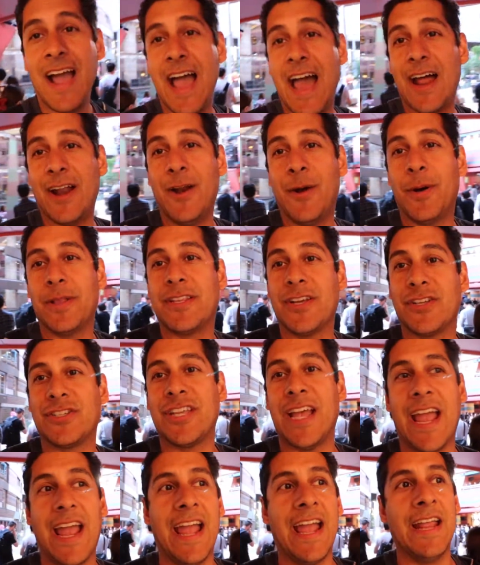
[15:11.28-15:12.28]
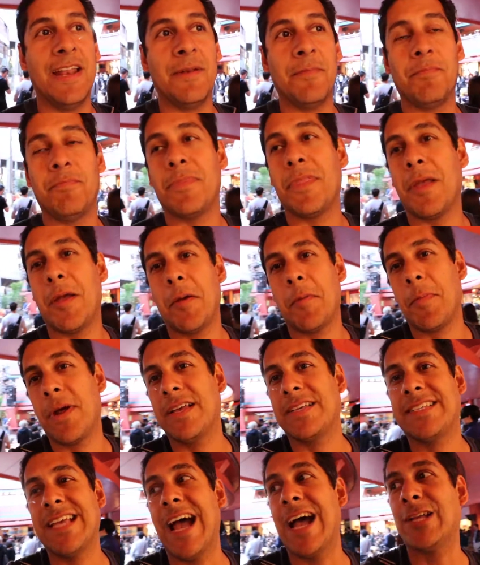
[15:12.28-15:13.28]
I don't know what they're saying,
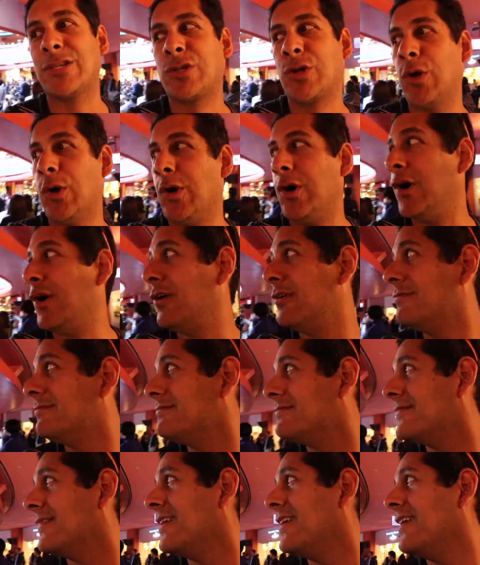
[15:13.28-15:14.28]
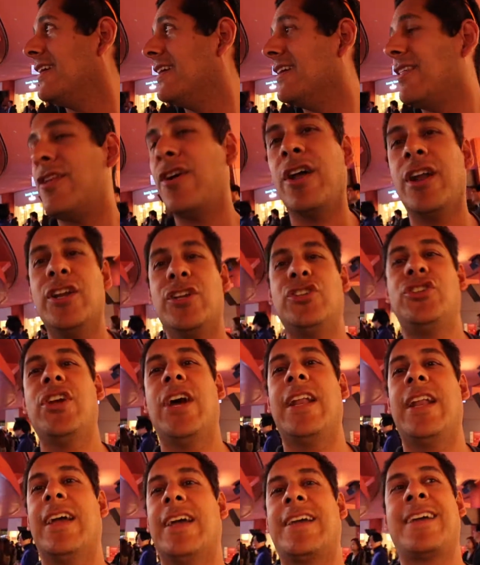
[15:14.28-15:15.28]
but it sounds cool. They're
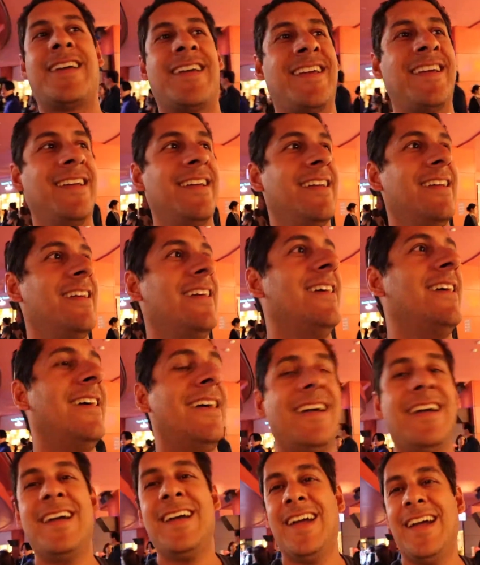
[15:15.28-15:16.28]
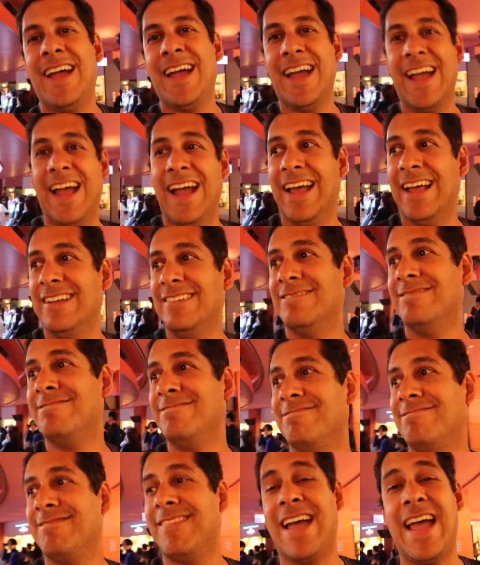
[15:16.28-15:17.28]
energetic. And
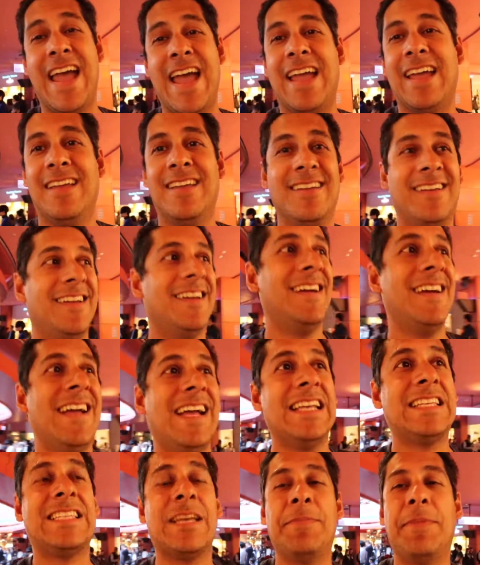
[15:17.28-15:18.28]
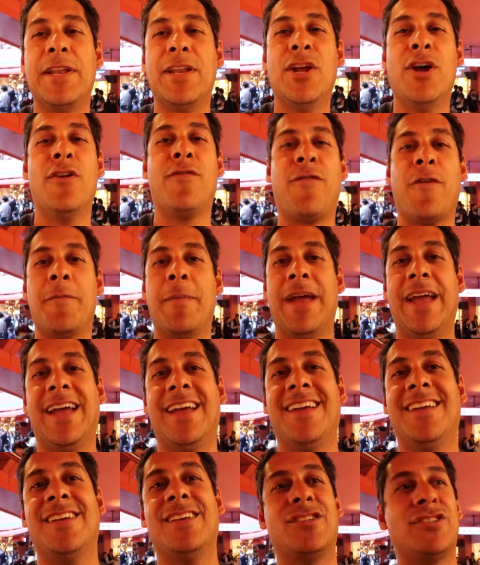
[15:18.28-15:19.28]
hey, it's something new for me.
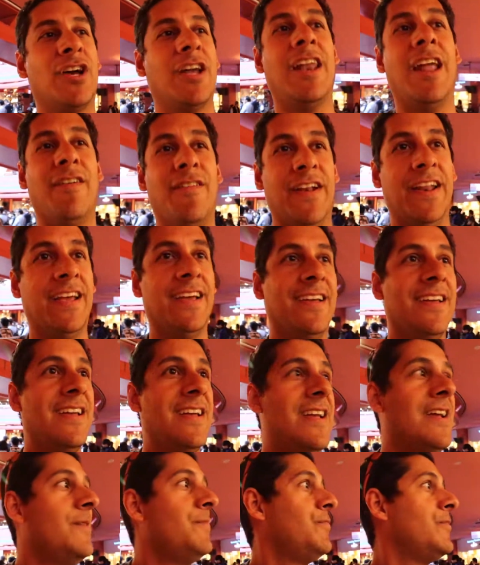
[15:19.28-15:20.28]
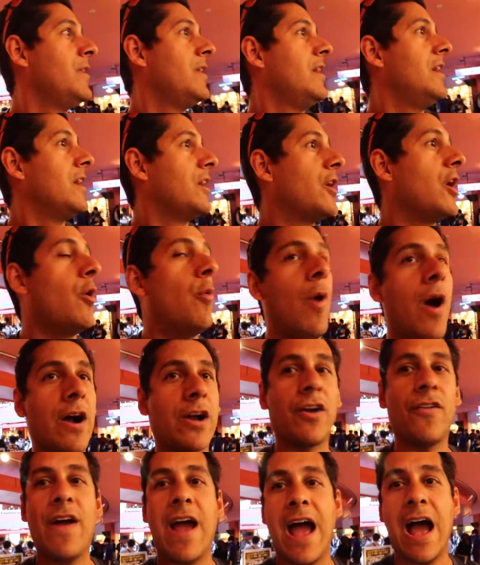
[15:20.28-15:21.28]
So I'm loving it. They're
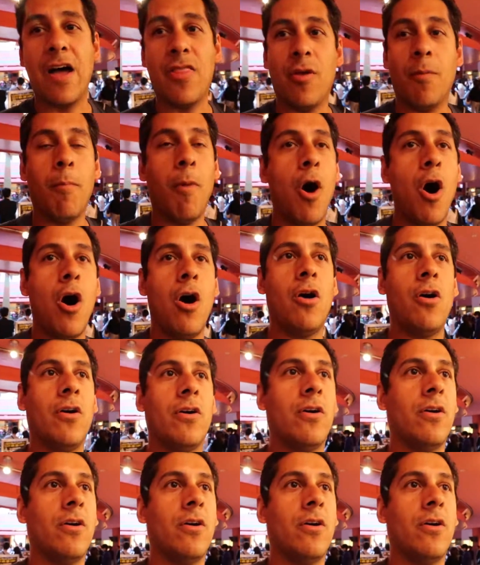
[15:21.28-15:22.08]
walking around the mall.